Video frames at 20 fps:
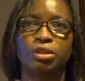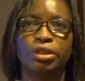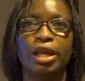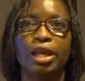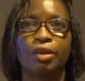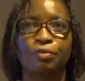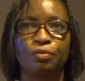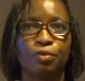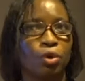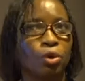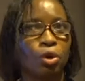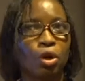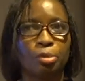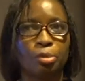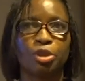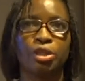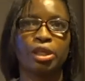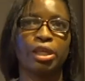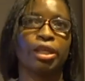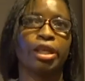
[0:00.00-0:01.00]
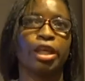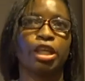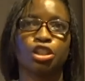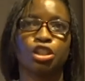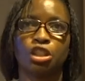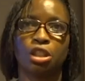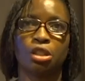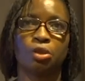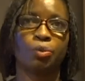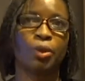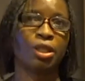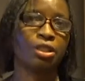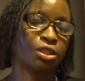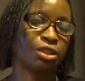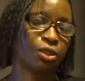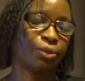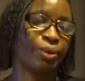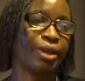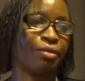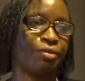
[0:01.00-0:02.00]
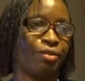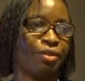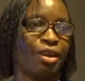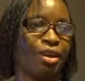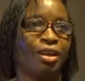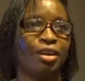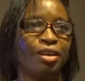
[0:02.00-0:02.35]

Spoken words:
telephone communication whatsoever.